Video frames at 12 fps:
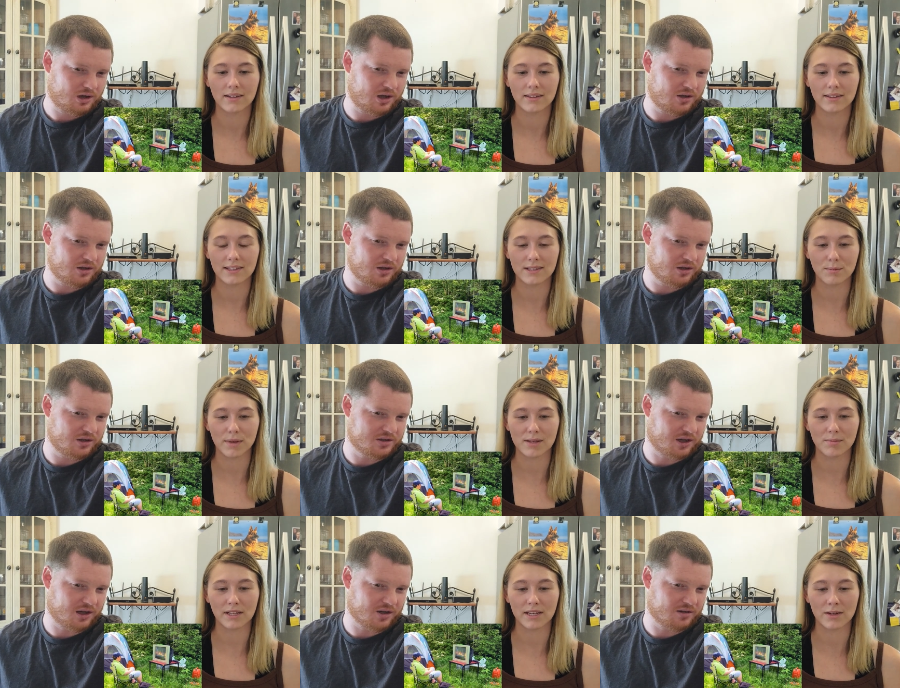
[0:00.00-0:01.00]
Speaker 1: And this makes
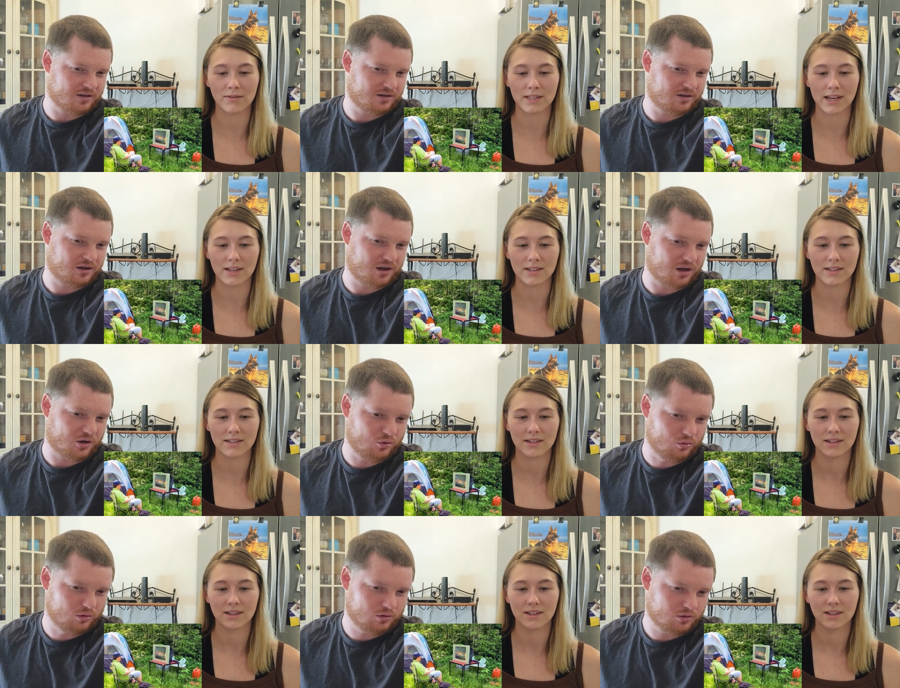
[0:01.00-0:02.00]
plenty of sense. A
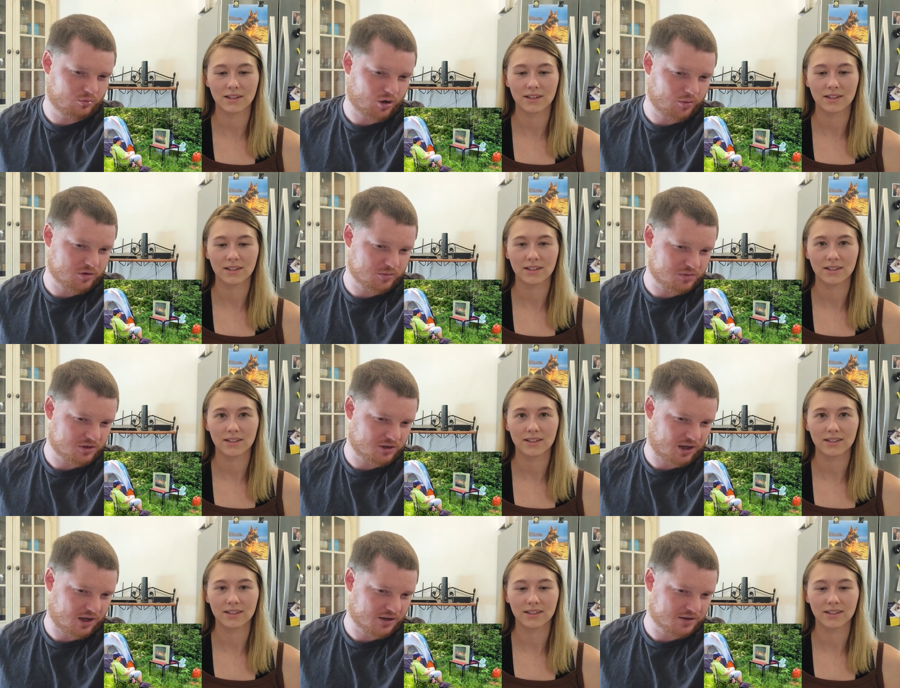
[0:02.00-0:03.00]
cooler, probably some
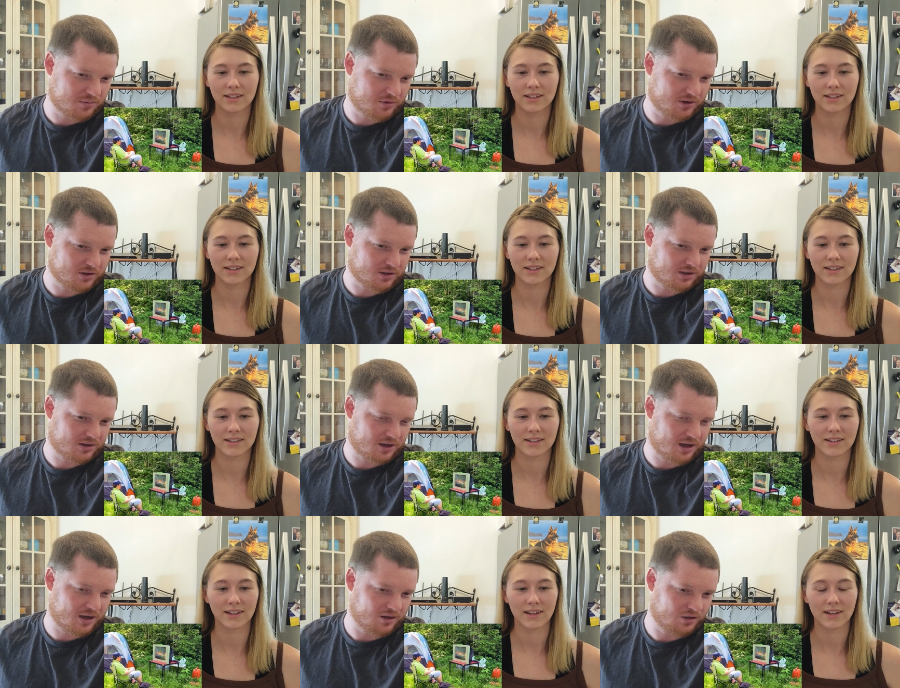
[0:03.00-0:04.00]
snacks, some things like
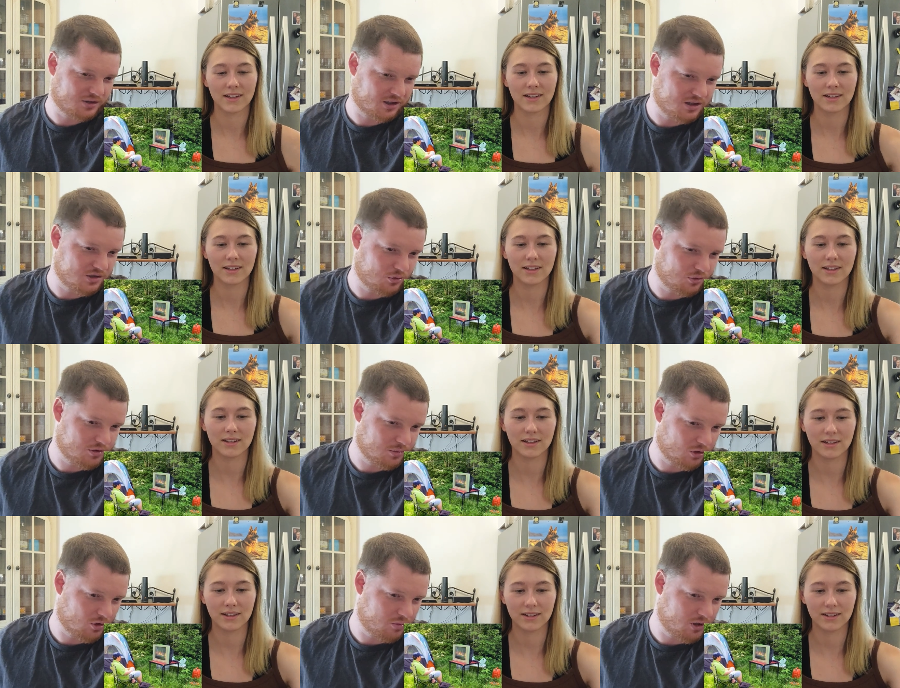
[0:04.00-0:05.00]
that. It looks like he's holding
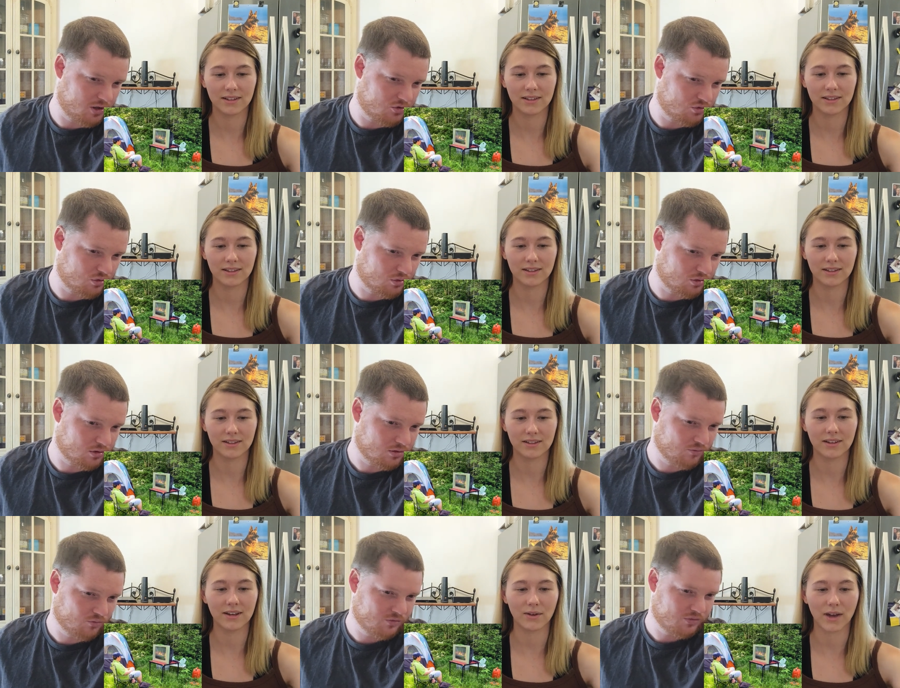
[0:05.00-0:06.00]
something that could be a controller.
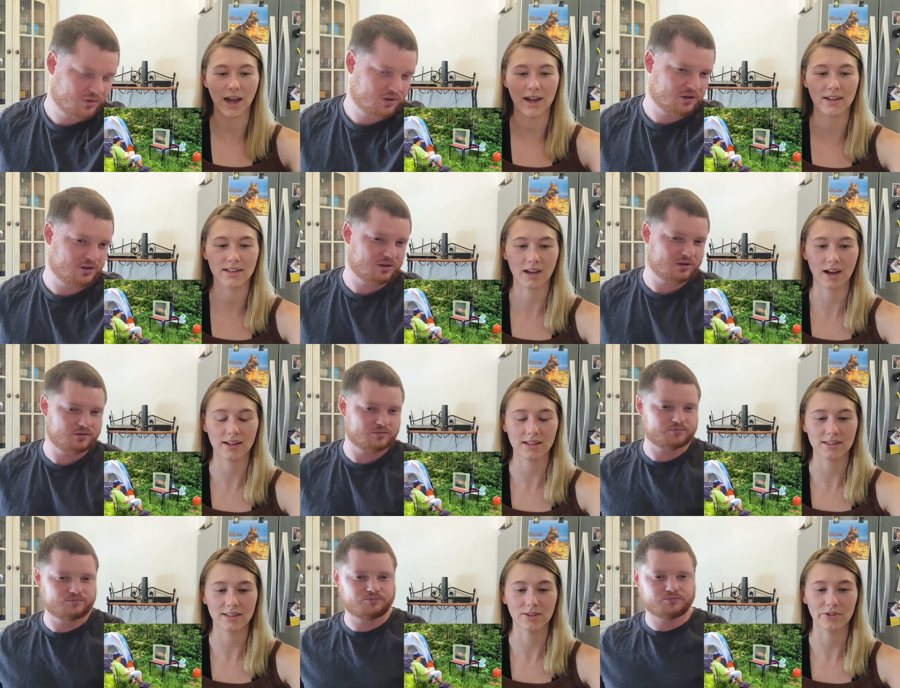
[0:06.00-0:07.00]
Speaker 2: Okay, he's got
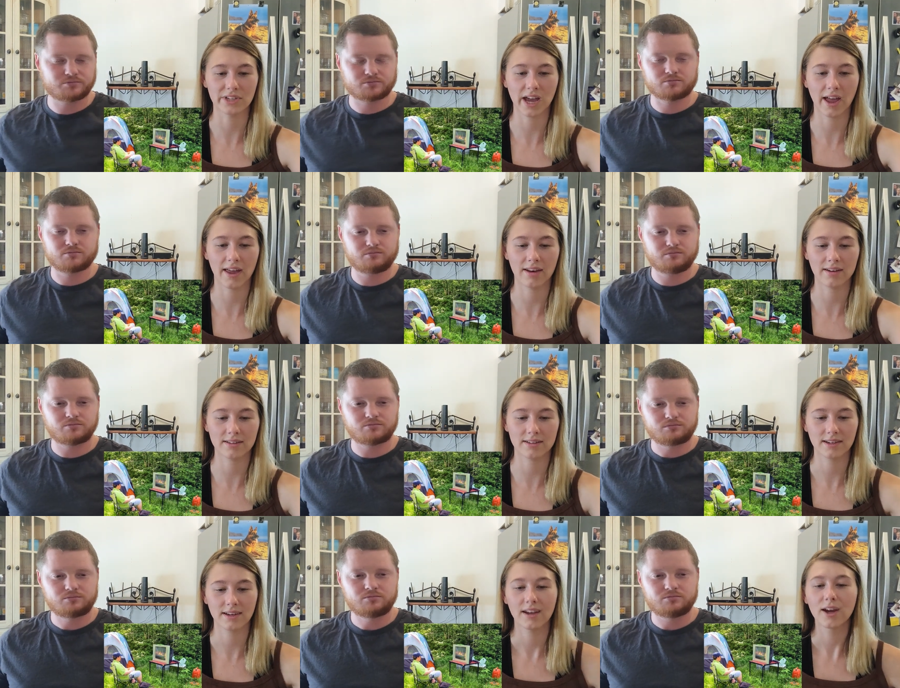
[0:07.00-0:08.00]
his little
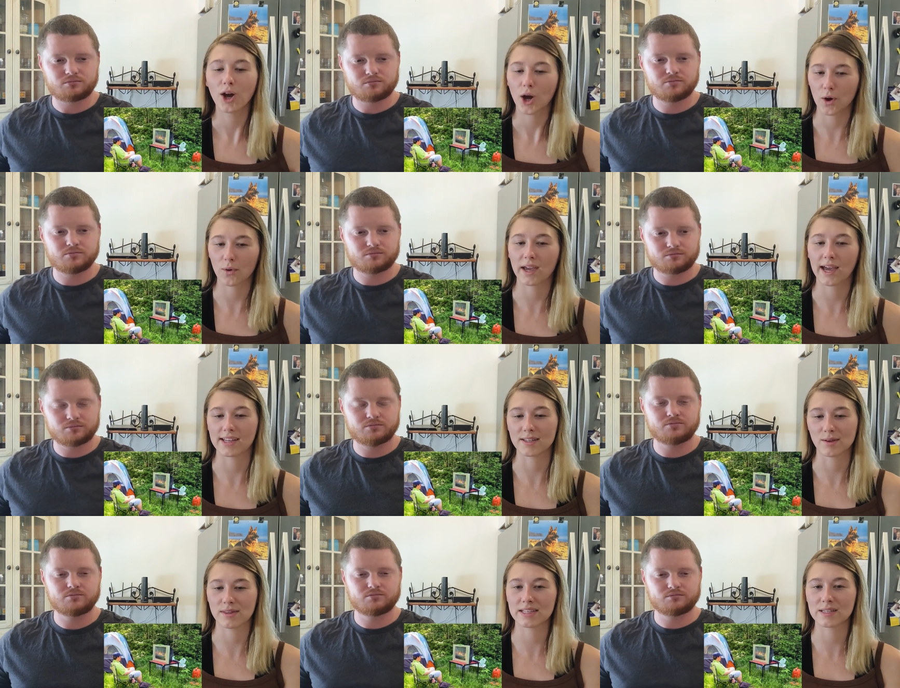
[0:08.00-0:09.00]
tent. Okay,
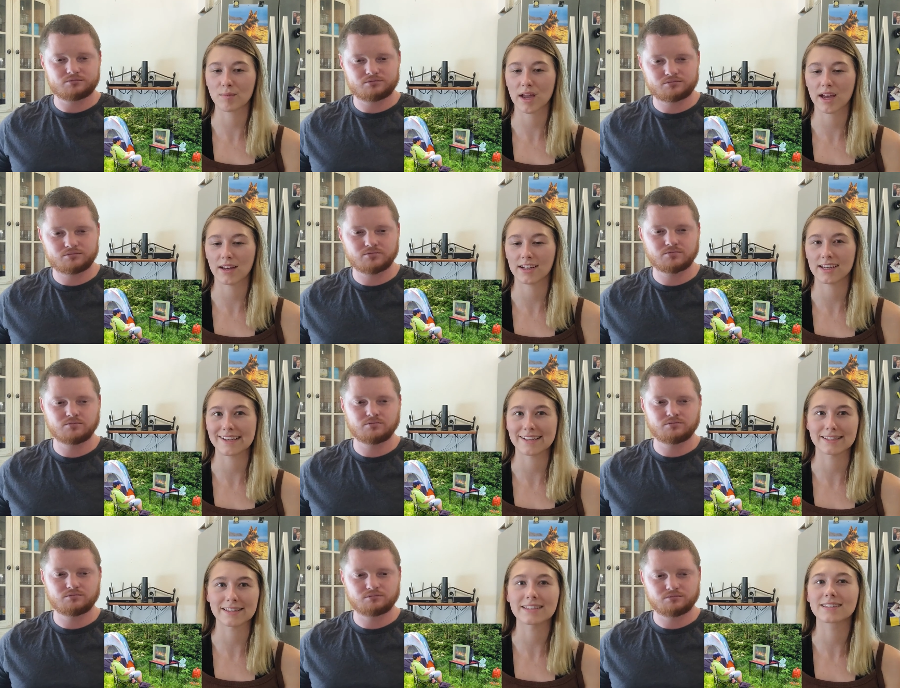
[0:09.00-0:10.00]
so this man
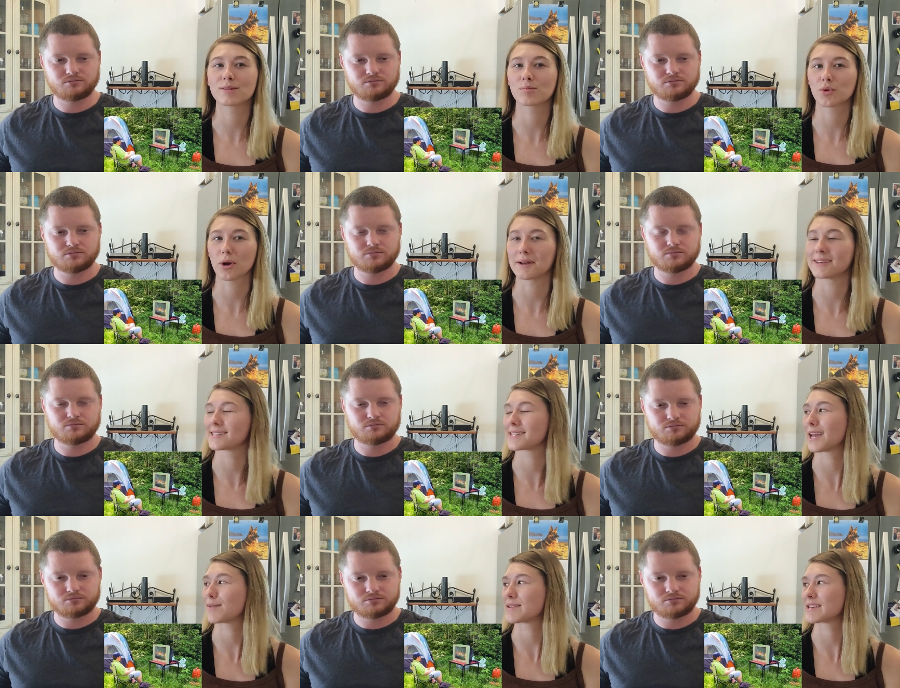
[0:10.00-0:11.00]
has brought his
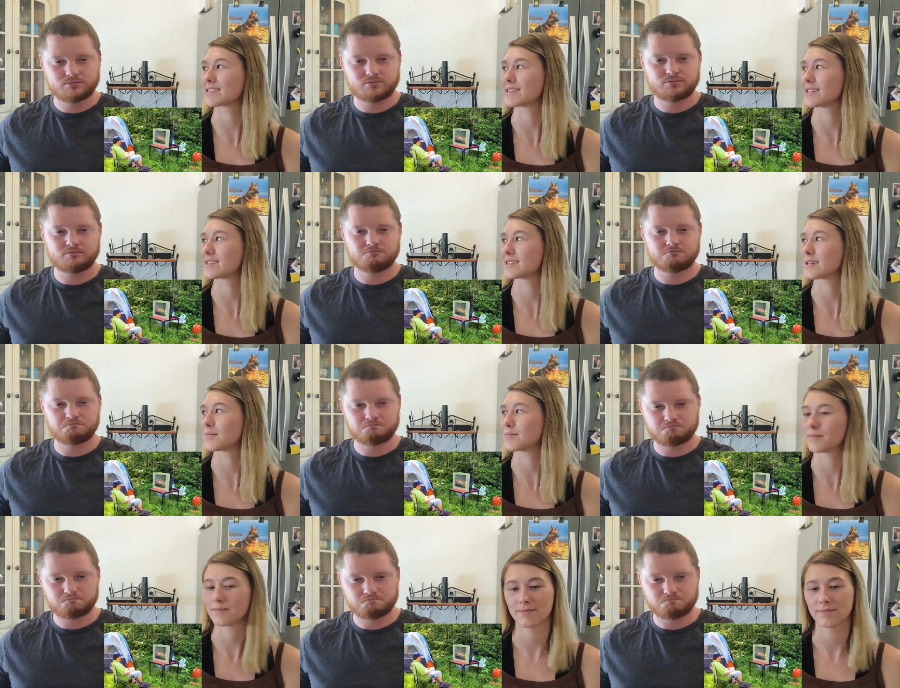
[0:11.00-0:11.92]
gaming system